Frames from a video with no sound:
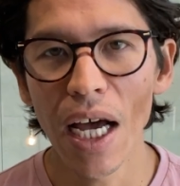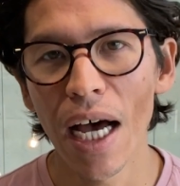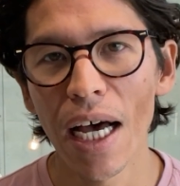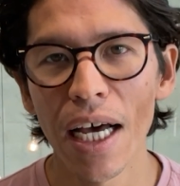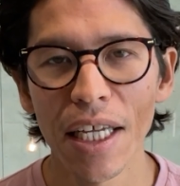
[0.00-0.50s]

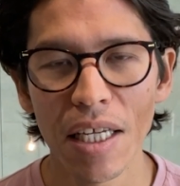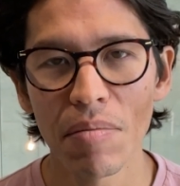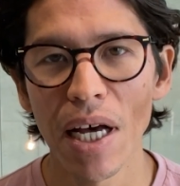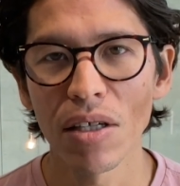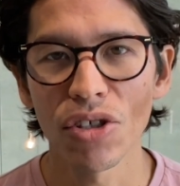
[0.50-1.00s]
uh, an
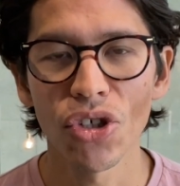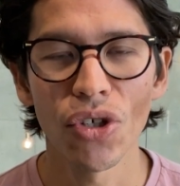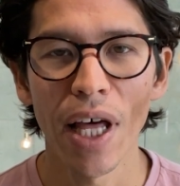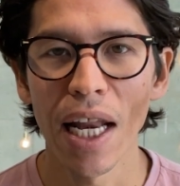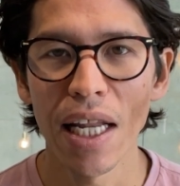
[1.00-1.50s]
email to
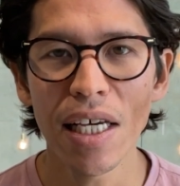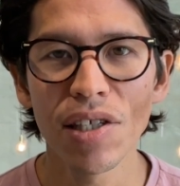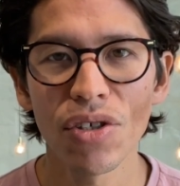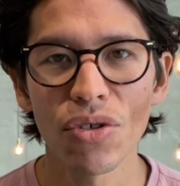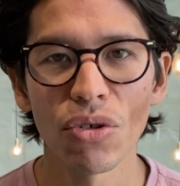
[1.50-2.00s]
their
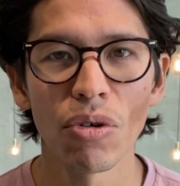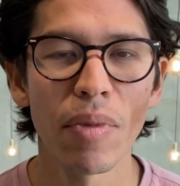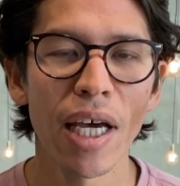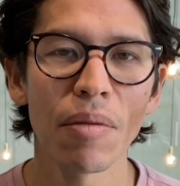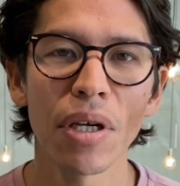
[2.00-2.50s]
list, or
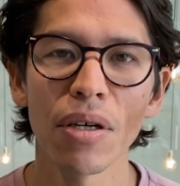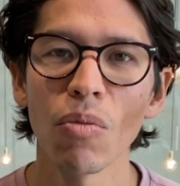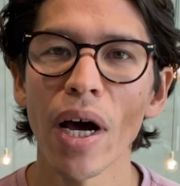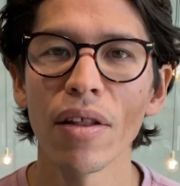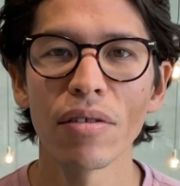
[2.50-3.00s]
maybe
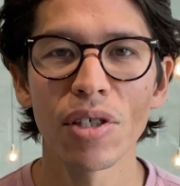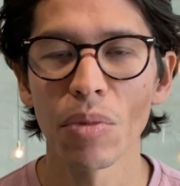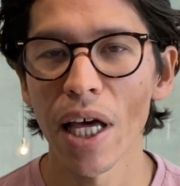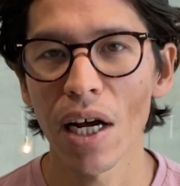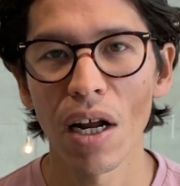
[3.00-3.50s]
when some of
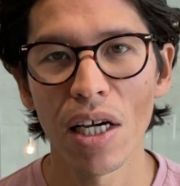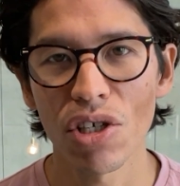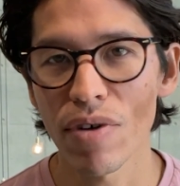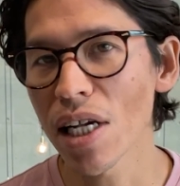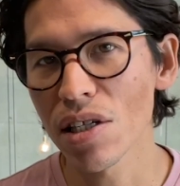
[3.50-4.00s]
their clients
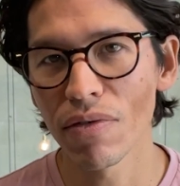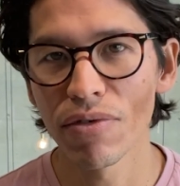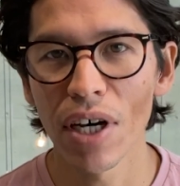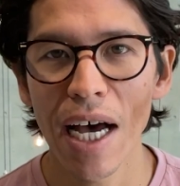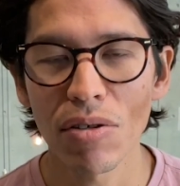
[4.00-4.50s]
are asking
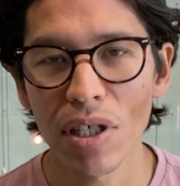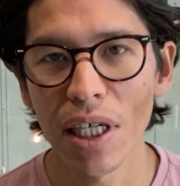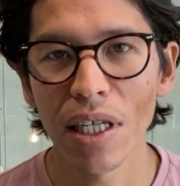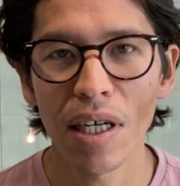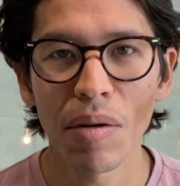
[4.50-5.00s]
for house
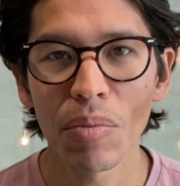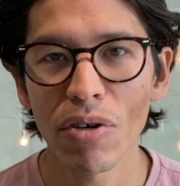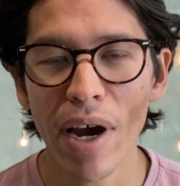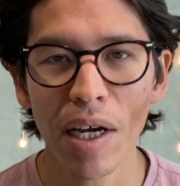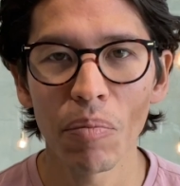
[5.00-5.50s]
cleaning company
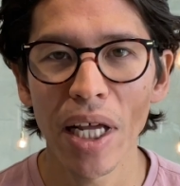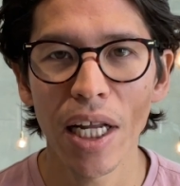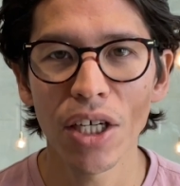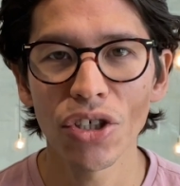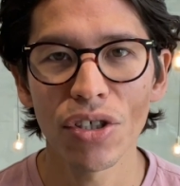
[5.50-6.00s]

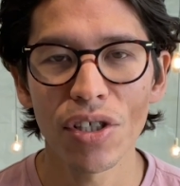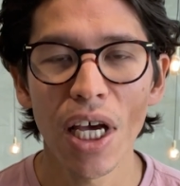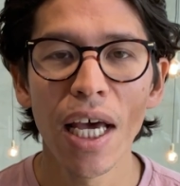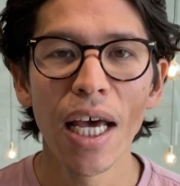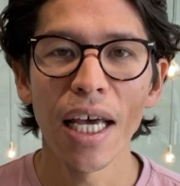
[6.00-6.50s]
recommendations,
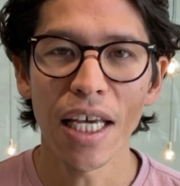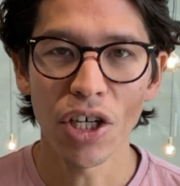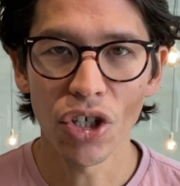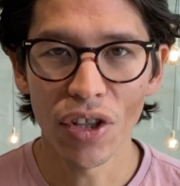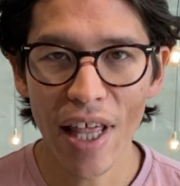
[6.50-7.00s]
he
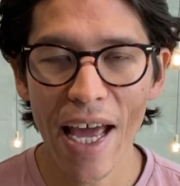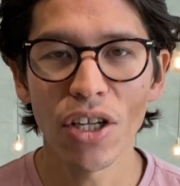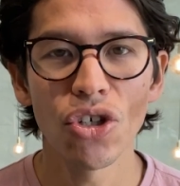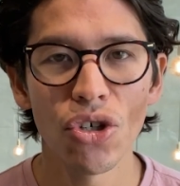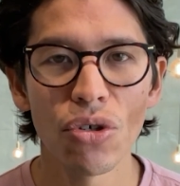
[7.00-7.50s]
could then
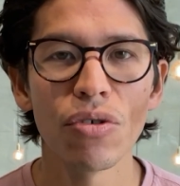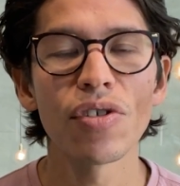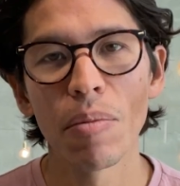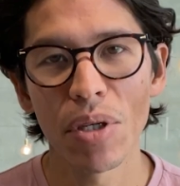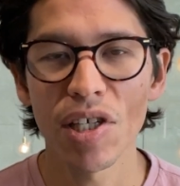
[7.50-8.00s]

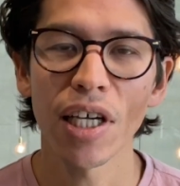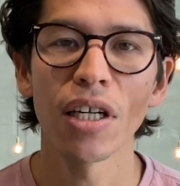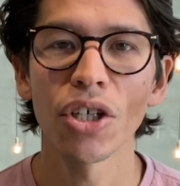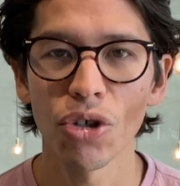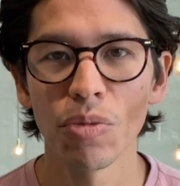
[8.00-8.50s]
use a
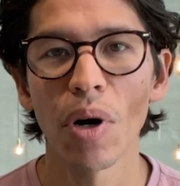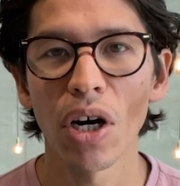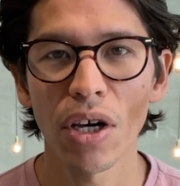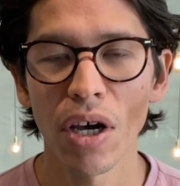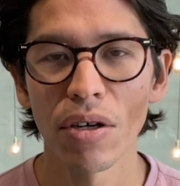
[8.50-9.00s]
particular coupon
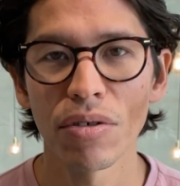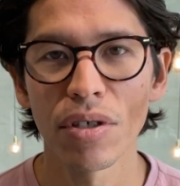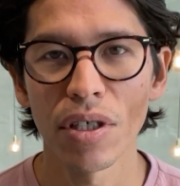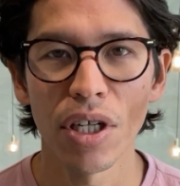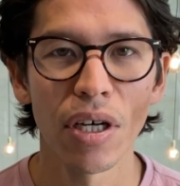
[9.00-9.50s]
code.
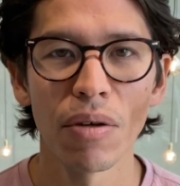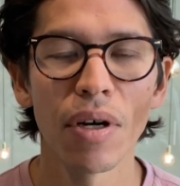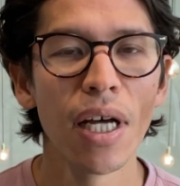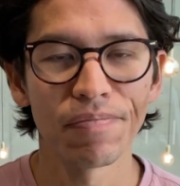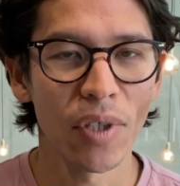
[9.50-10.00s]
You know,
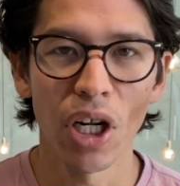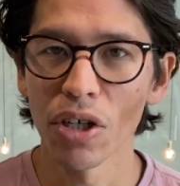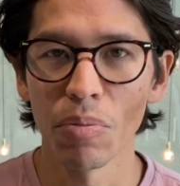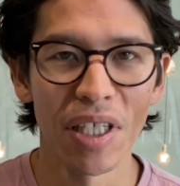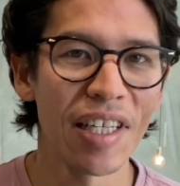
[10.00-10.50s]
you know, it
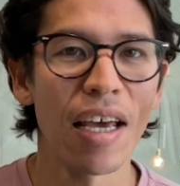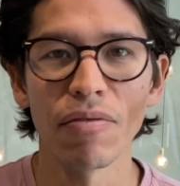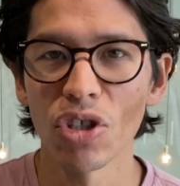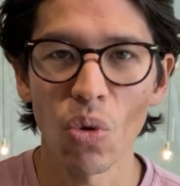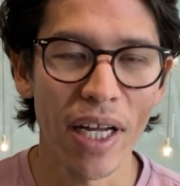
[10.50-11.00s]
could be
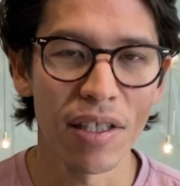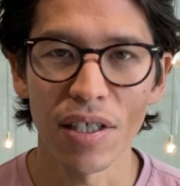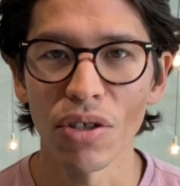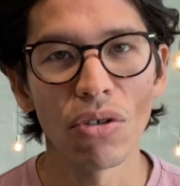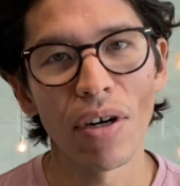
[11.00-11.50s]
David
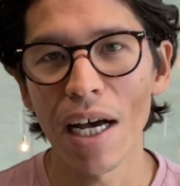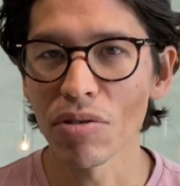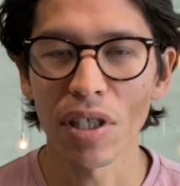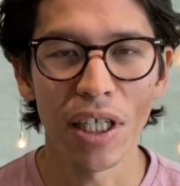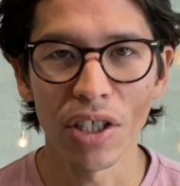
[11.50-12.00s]
twenty or house
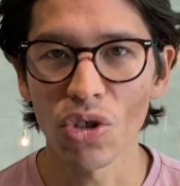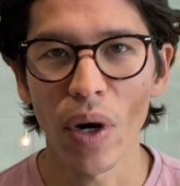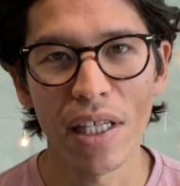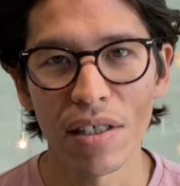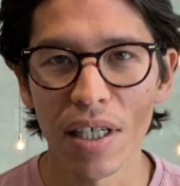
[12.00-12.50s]
cleaning
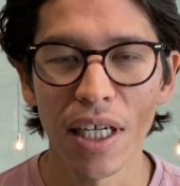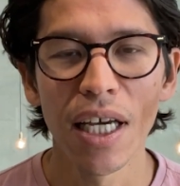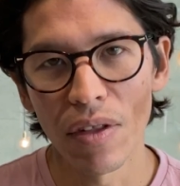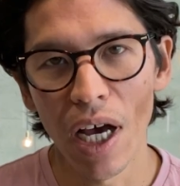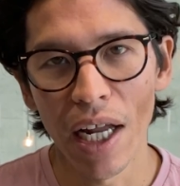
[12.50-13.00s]
twenty.
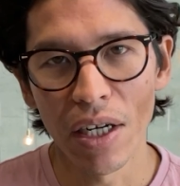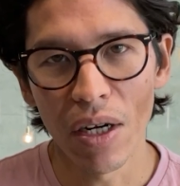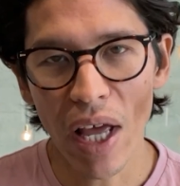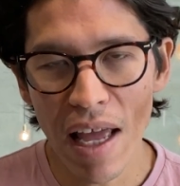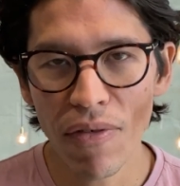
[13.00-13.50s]
And
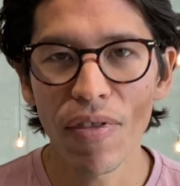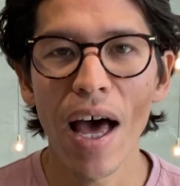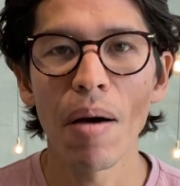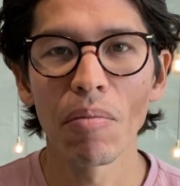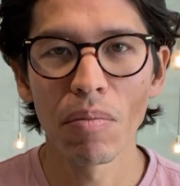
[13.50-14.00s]
if
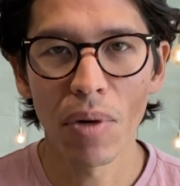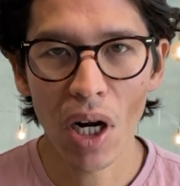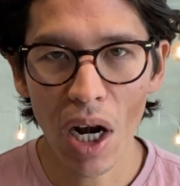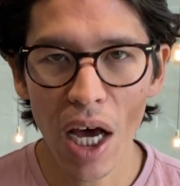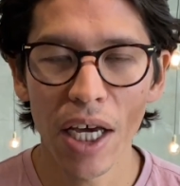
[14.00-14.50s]
that
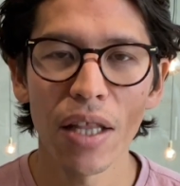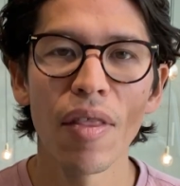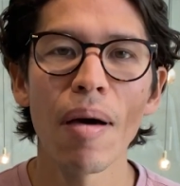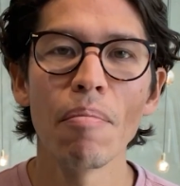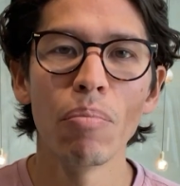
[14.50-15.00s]
client
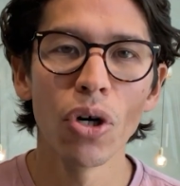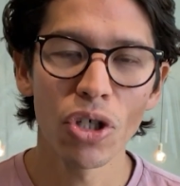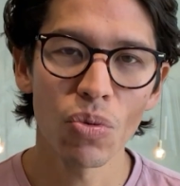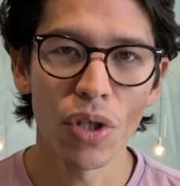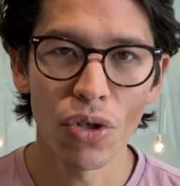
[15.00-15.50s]
then
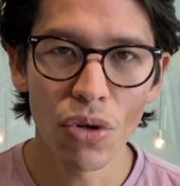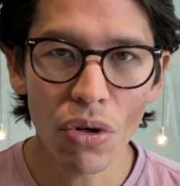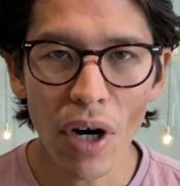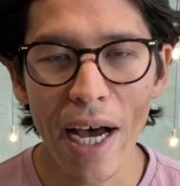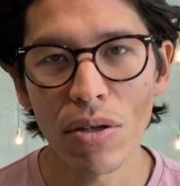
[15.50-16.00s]
books with
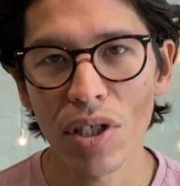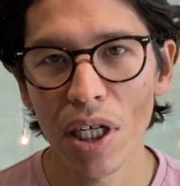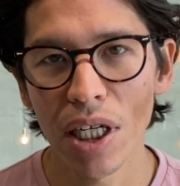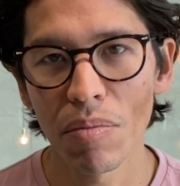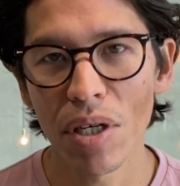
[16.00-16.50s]
your house
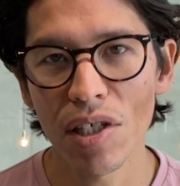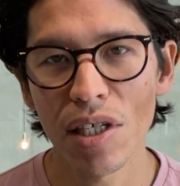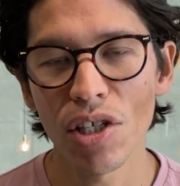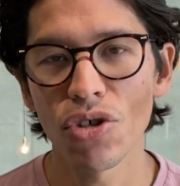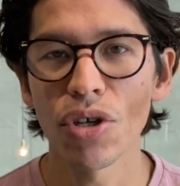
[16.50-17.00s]
cleaning
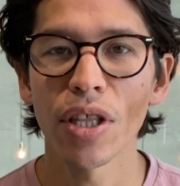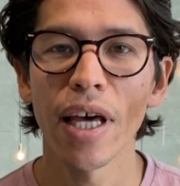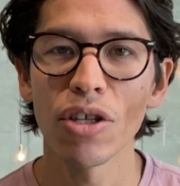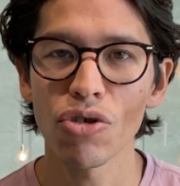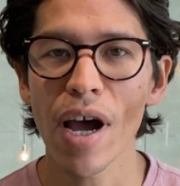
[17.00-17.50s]
business, you can
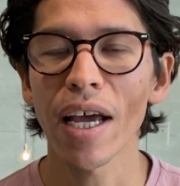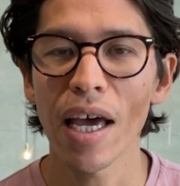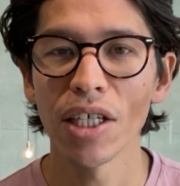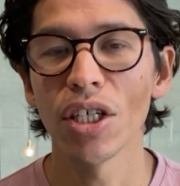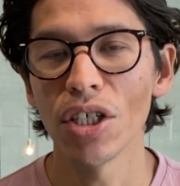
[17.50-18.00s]
then track
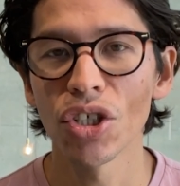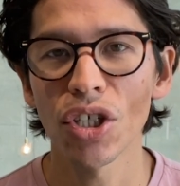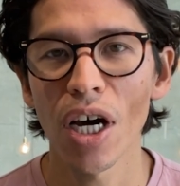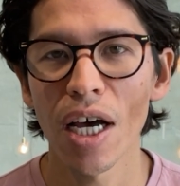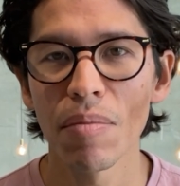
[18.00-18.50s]
it each
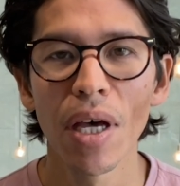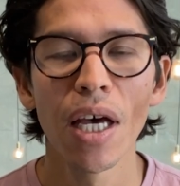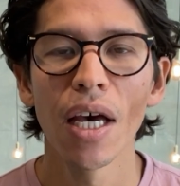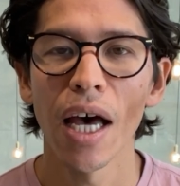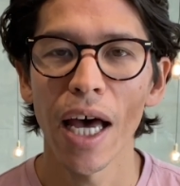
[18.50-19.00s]
time
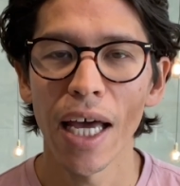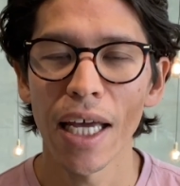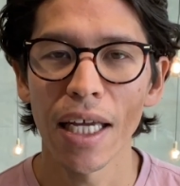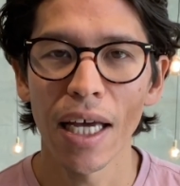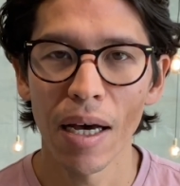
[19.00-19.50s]

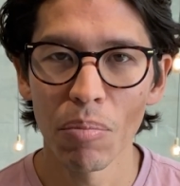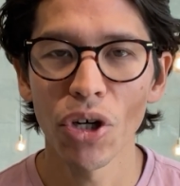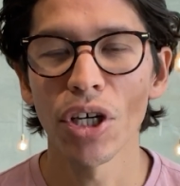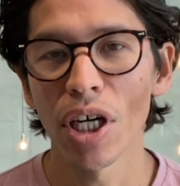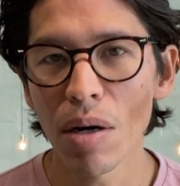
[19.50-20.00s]
a uh,
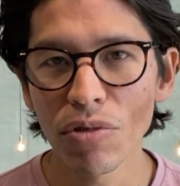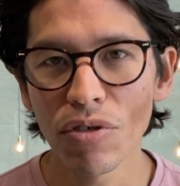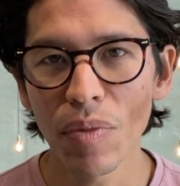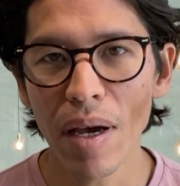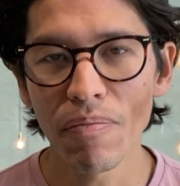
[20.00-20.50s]
booking comes
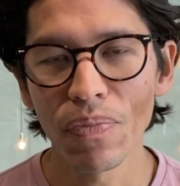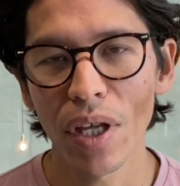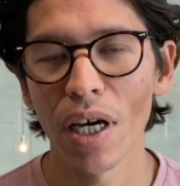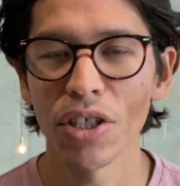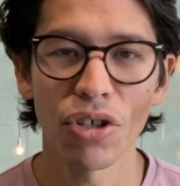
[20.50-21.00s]
from them,
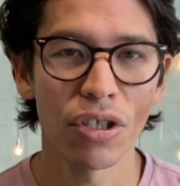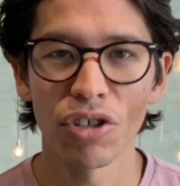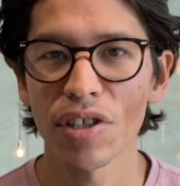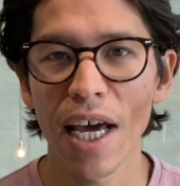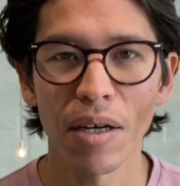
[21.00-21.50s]
and you can
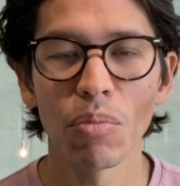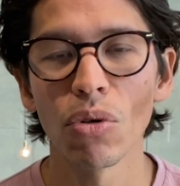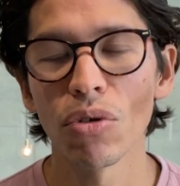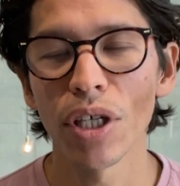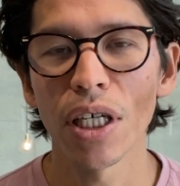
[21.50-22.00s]
just add up
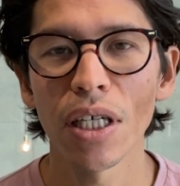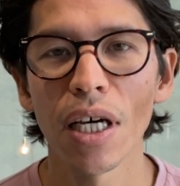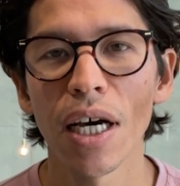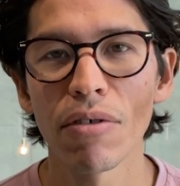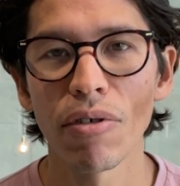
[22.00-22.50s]
all the
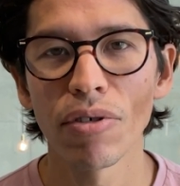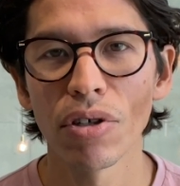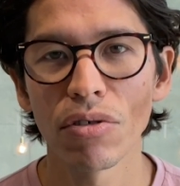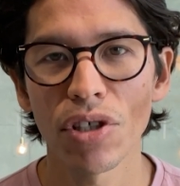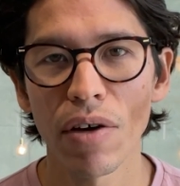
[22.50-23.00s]
uh,
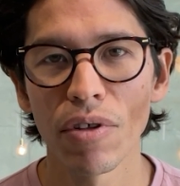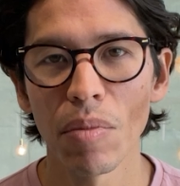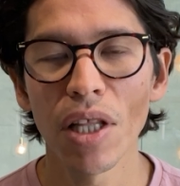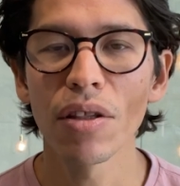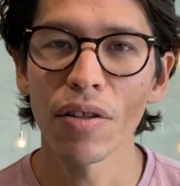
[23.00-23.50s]
referrals over the
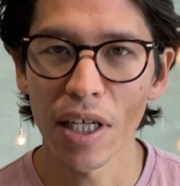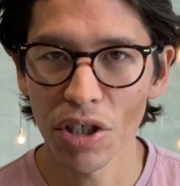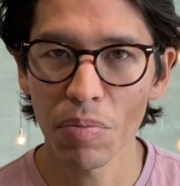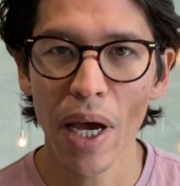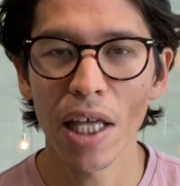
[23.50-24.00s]
month and then
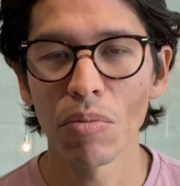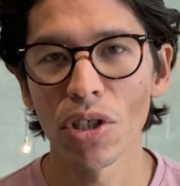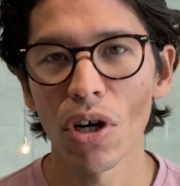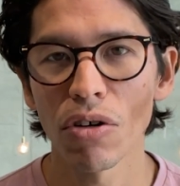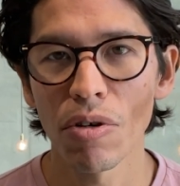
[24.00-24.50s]
just pay them a
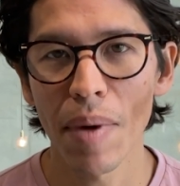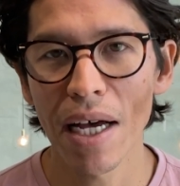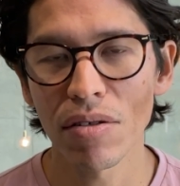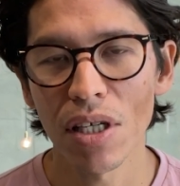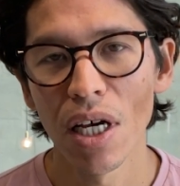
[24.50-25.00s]
dollar
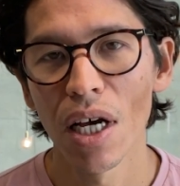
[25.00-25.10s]
amount.